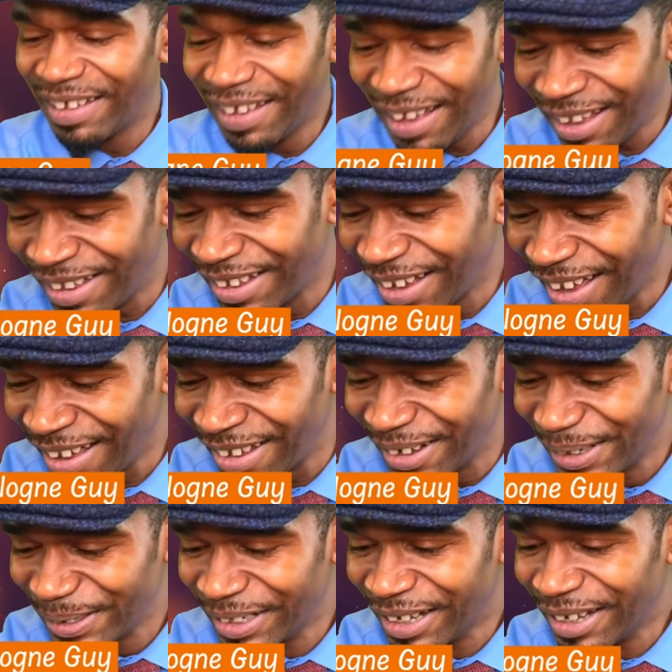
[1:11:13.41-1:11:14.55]

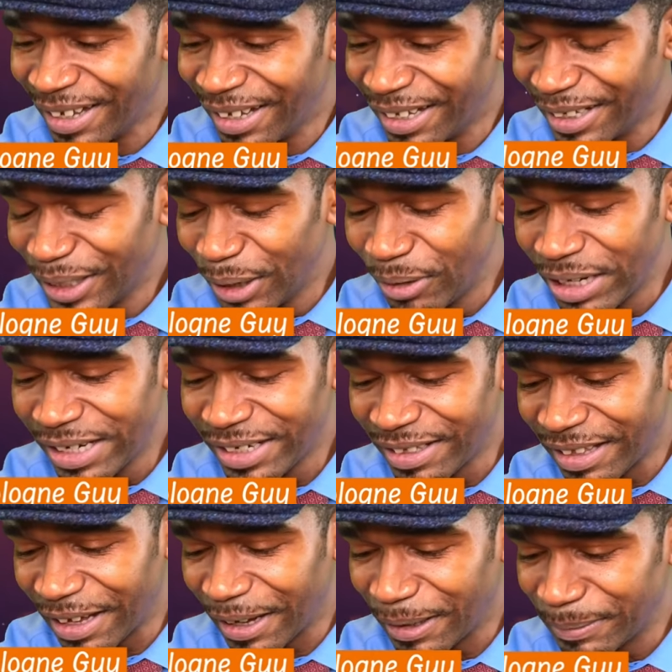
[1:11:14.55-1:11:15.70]
They already did
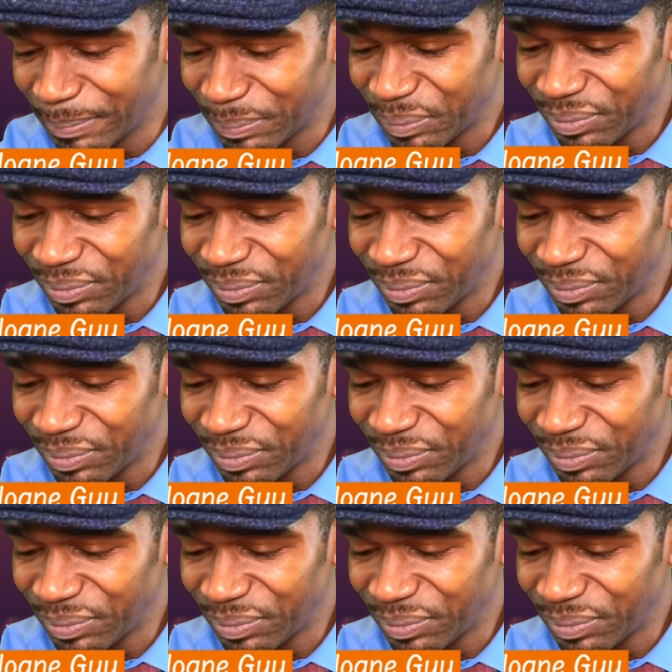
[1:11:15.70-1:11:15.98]
that.